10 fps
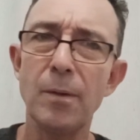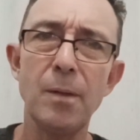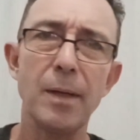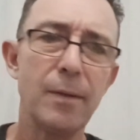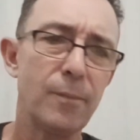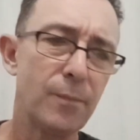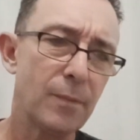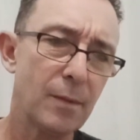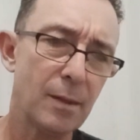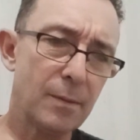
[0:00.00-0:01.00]
So anyway,
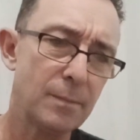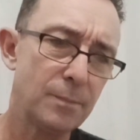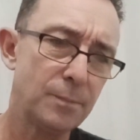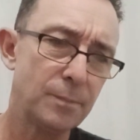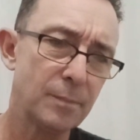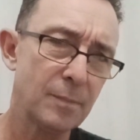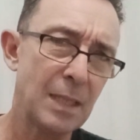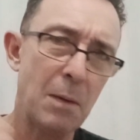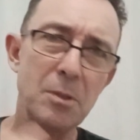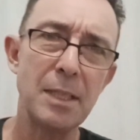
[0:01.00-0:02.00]

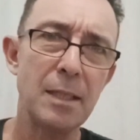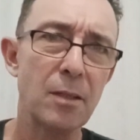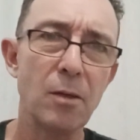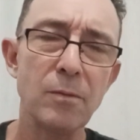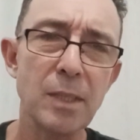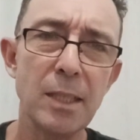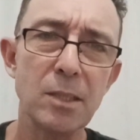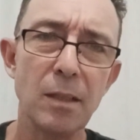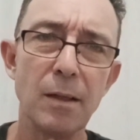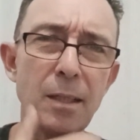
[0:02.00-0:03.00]
that was the end of the
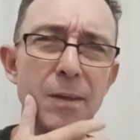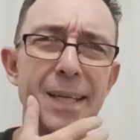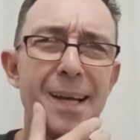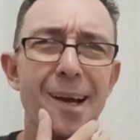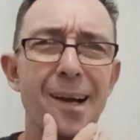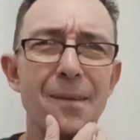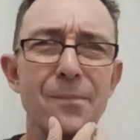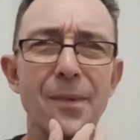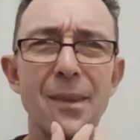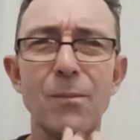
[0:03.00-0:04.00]
conversation. I don't think he hung
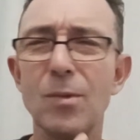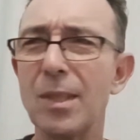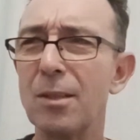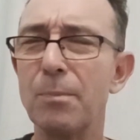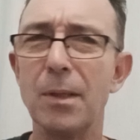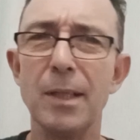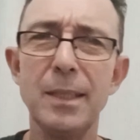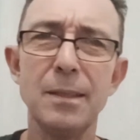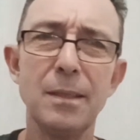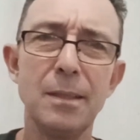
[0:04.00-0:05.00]
up. I think we said
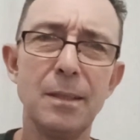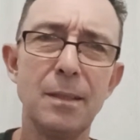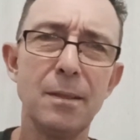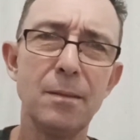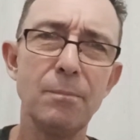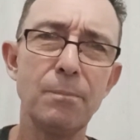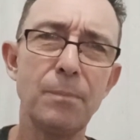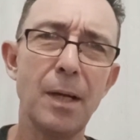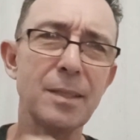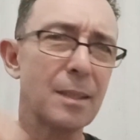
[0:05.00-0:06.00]
goodbye.
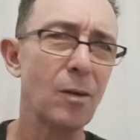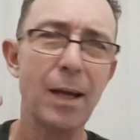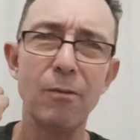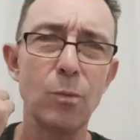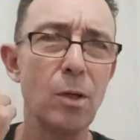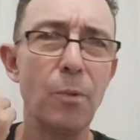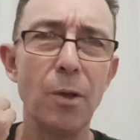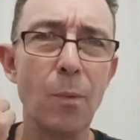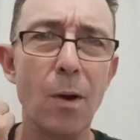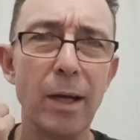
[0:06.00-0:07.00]
But I said, look, have a word
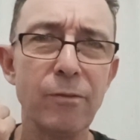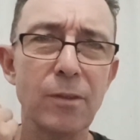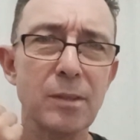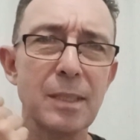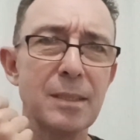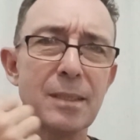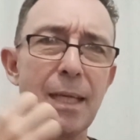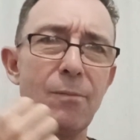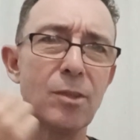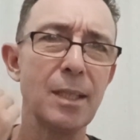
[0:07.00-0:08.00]
with your wife, because this is
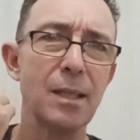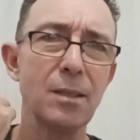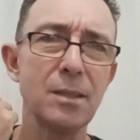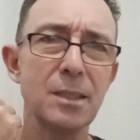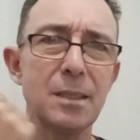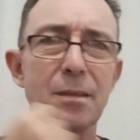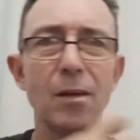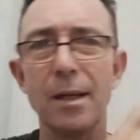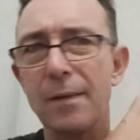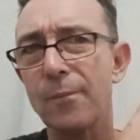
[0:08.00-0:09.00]
getting ridiculous. She's
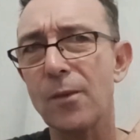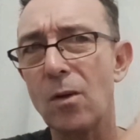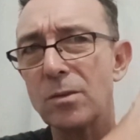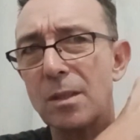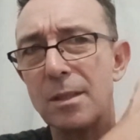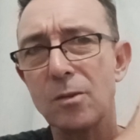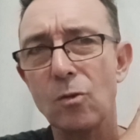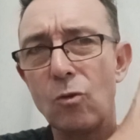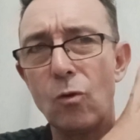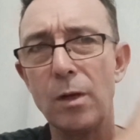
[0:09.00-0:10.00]
like constantly
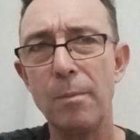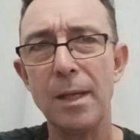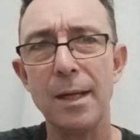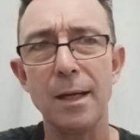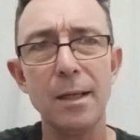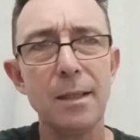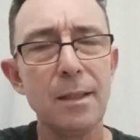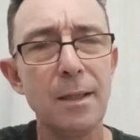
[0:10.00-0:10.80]
crawling in my ear.